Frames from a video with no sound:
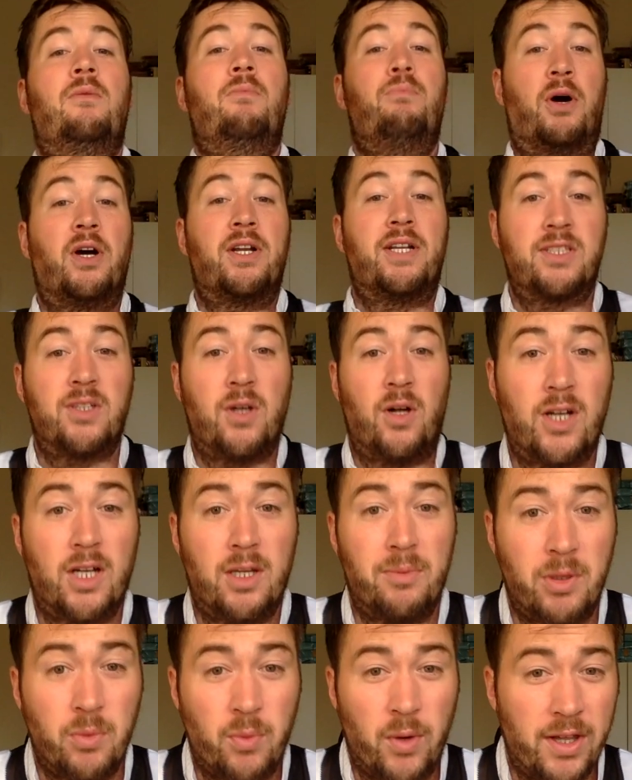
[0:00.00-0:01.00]
but it's all
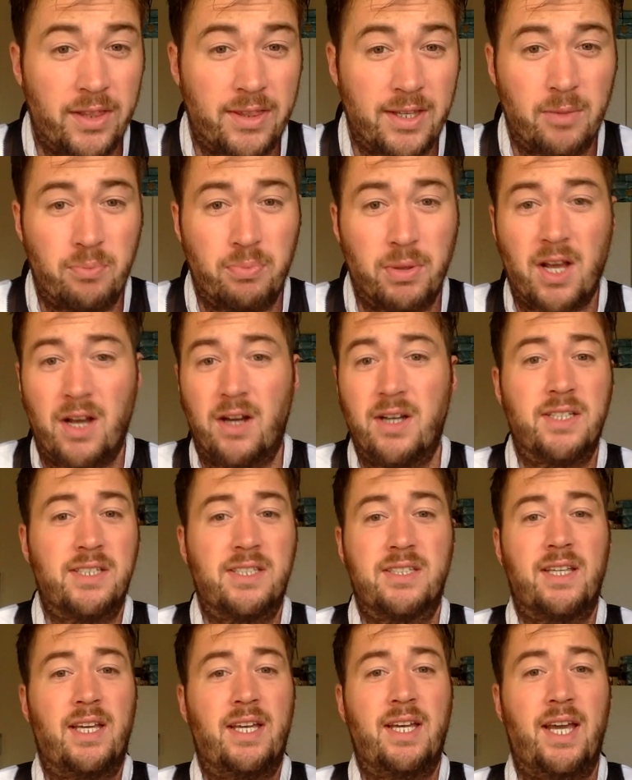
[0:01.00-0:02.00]
going to be worth it
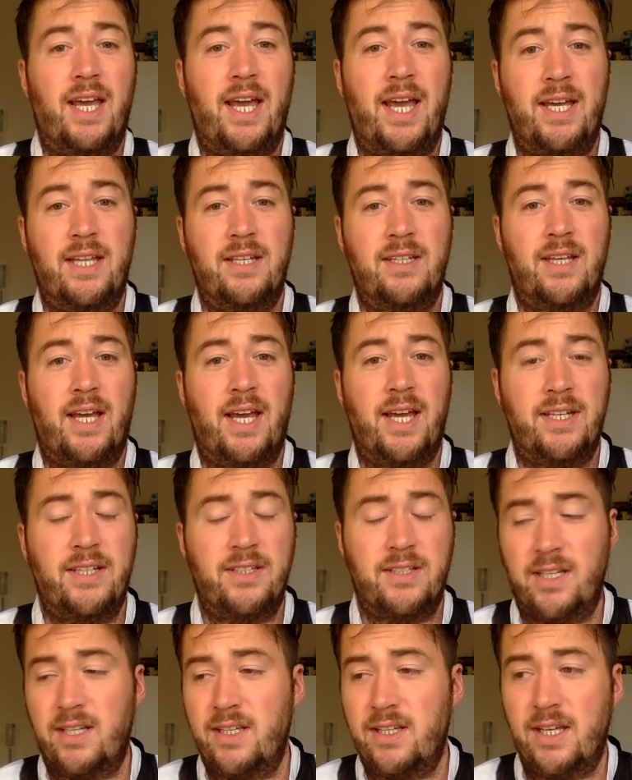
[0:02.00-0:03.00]
because in,
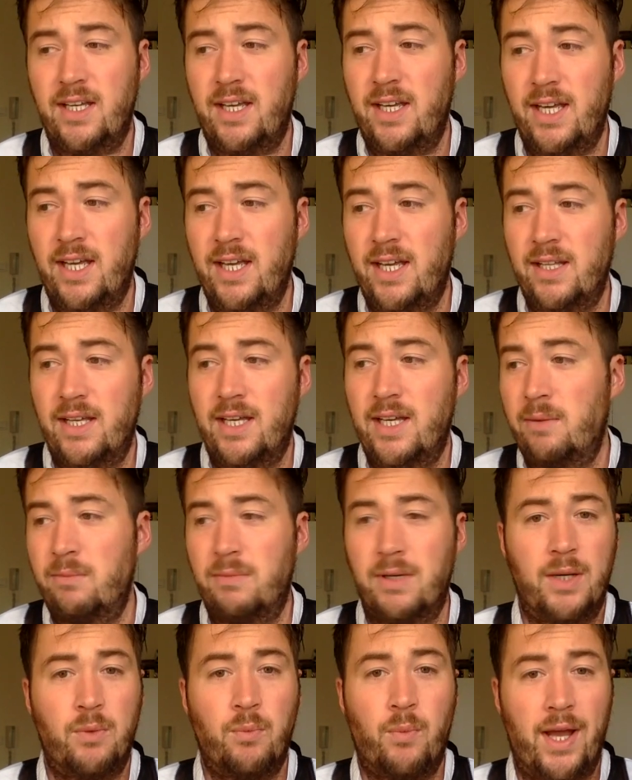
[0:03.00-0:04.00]
in, Eh,
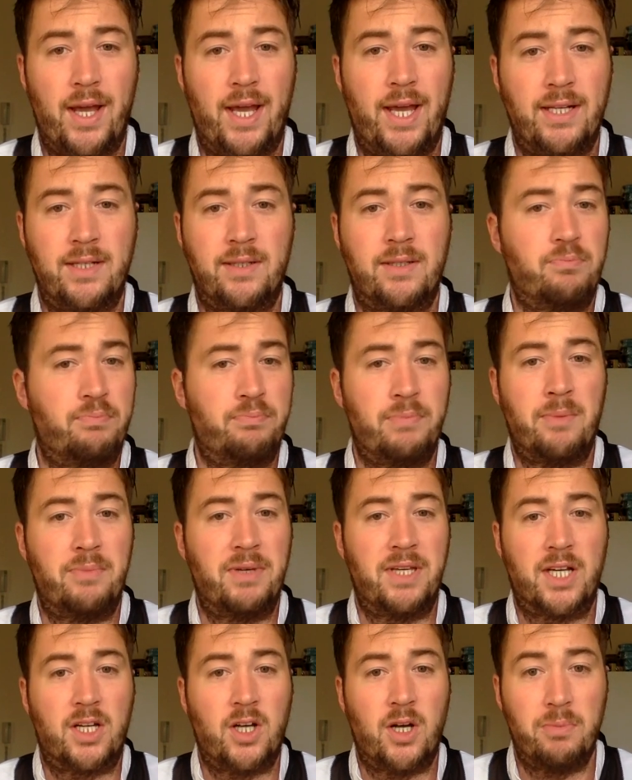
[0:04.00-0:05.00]
um, in
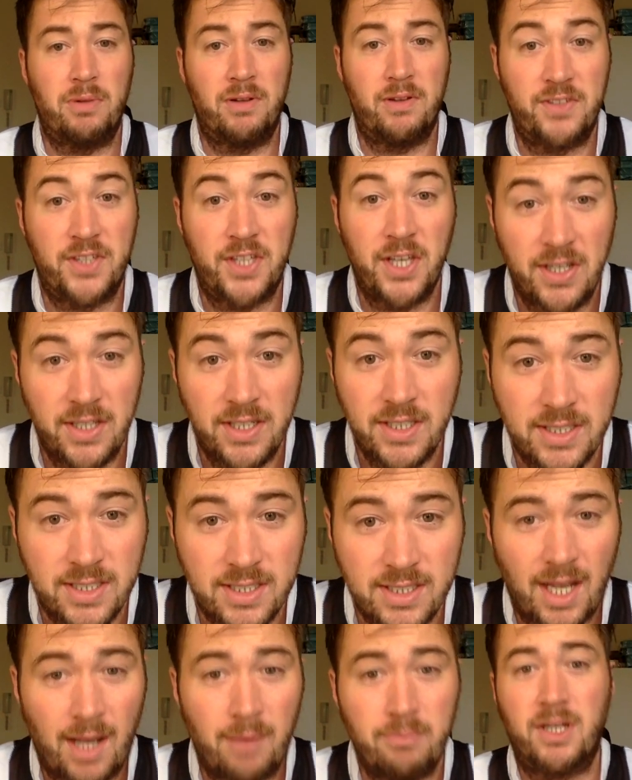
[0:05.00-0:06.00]
maybe a couple of
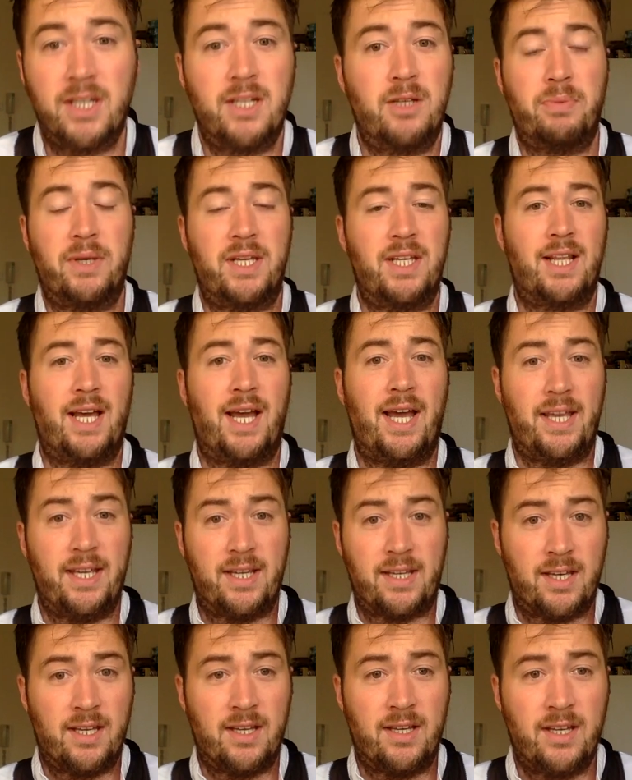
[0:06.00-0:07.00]
years, I'm going to be
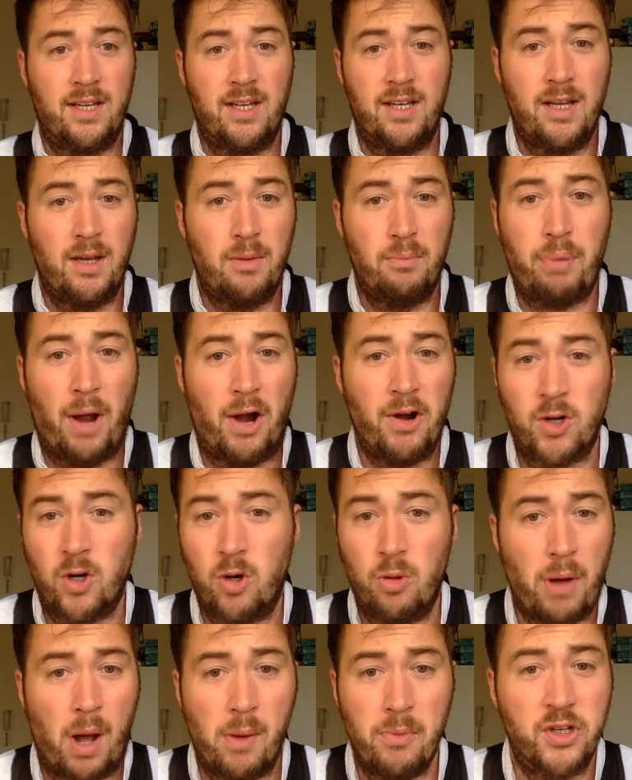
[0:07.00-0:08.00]
like Barack
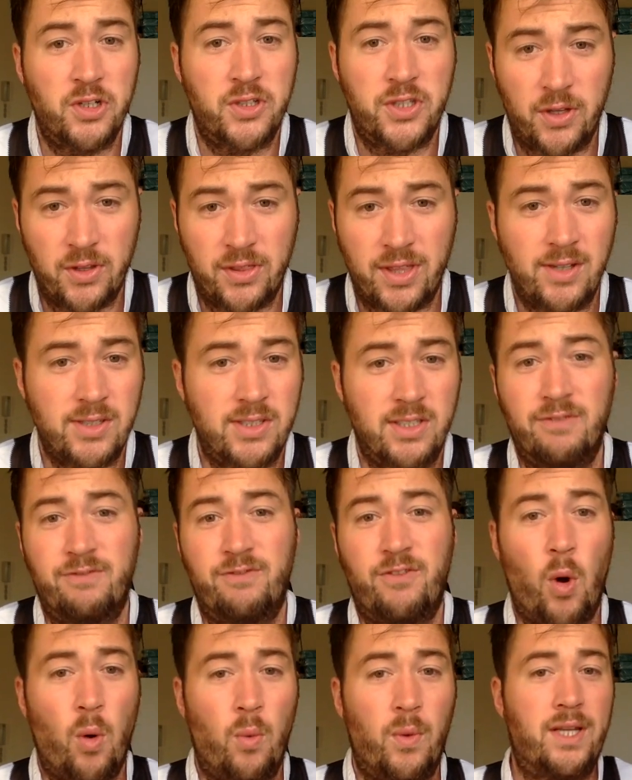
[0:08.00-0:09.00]
Obama in
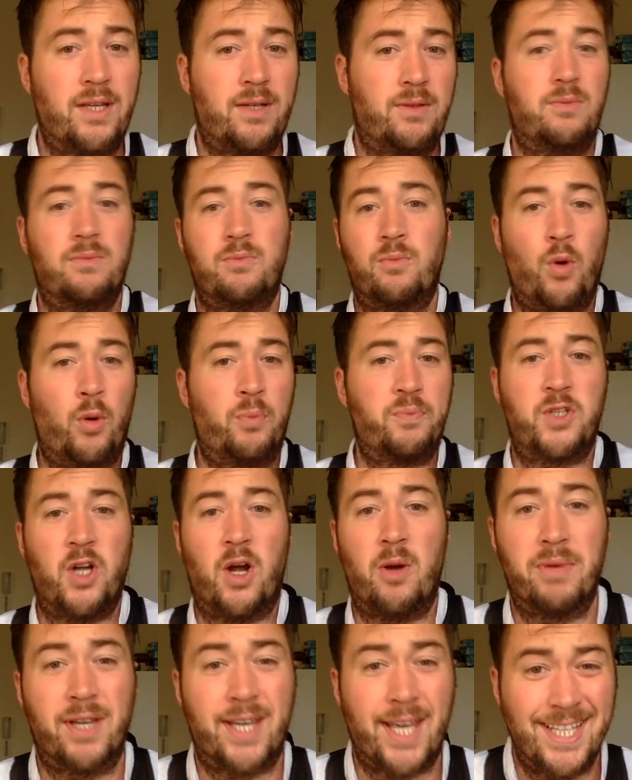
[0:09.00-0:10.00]
2004 when he whooped
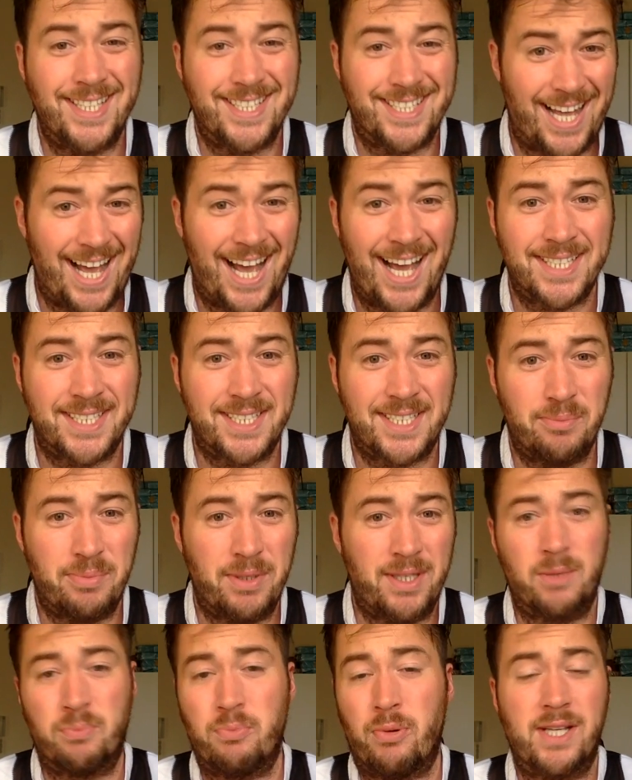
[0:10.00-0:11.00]
John McCain's ass to
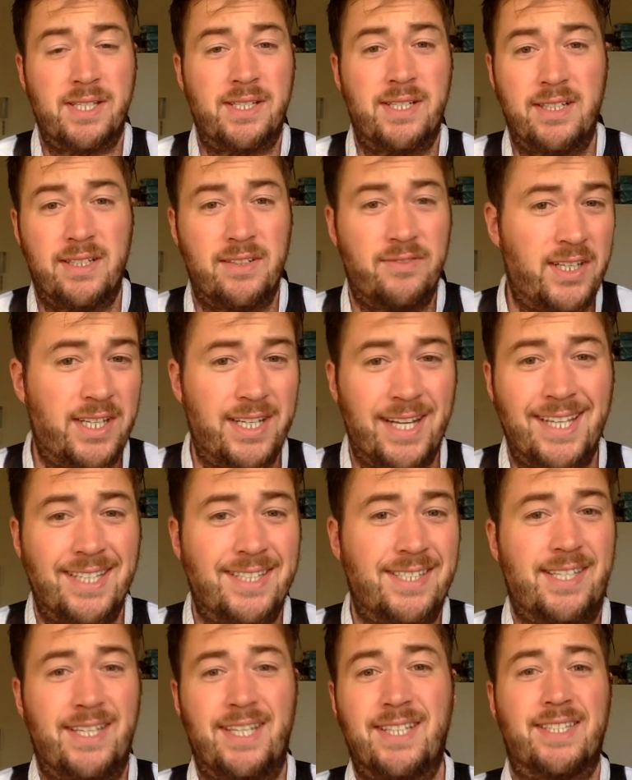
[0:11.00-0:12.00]
be the president of the United
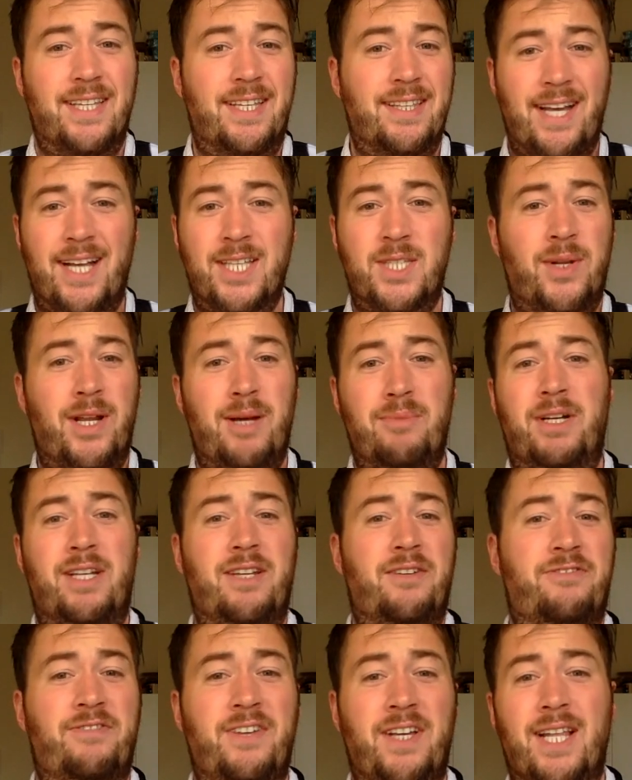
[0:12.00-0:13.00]
States. Like, that's what I'm going
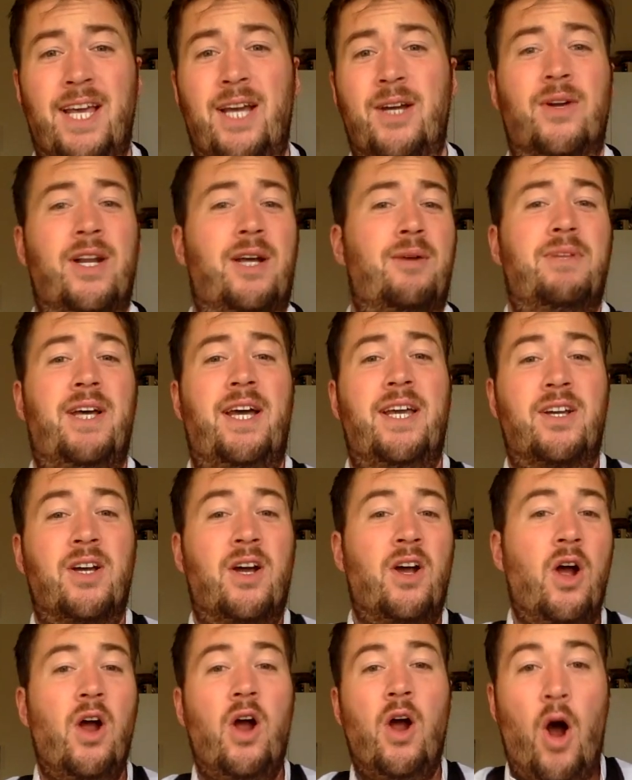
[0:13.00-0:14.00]
to feel like when I'm like,
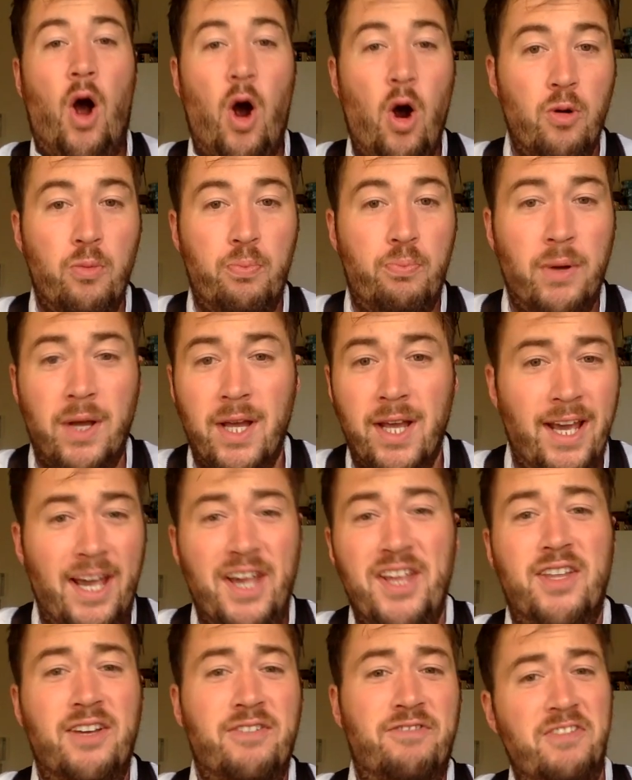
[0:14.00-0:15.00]
hope
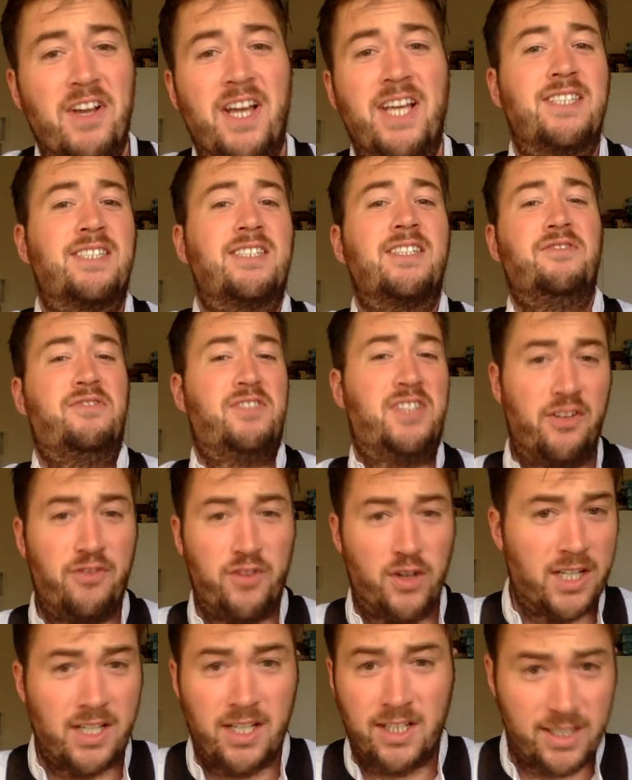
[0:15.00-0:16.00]
in the face of
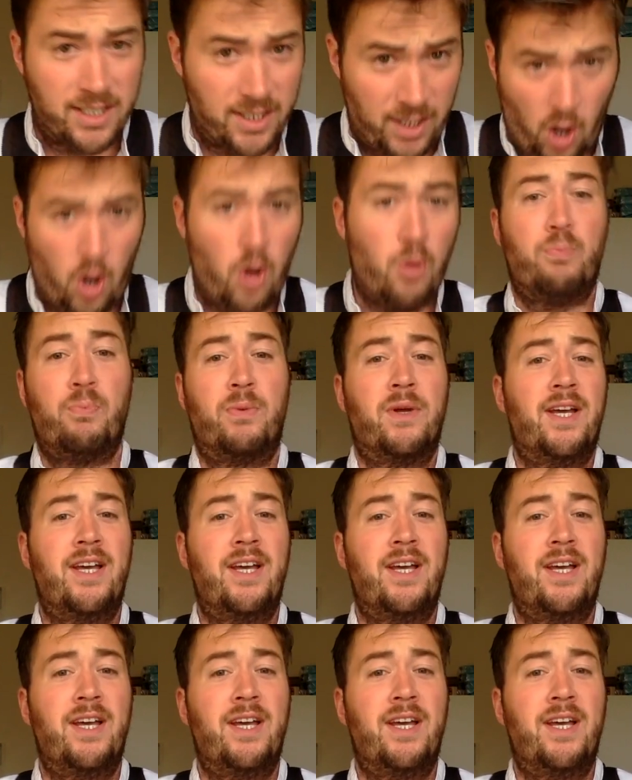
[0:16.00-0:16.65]
difficulty, hope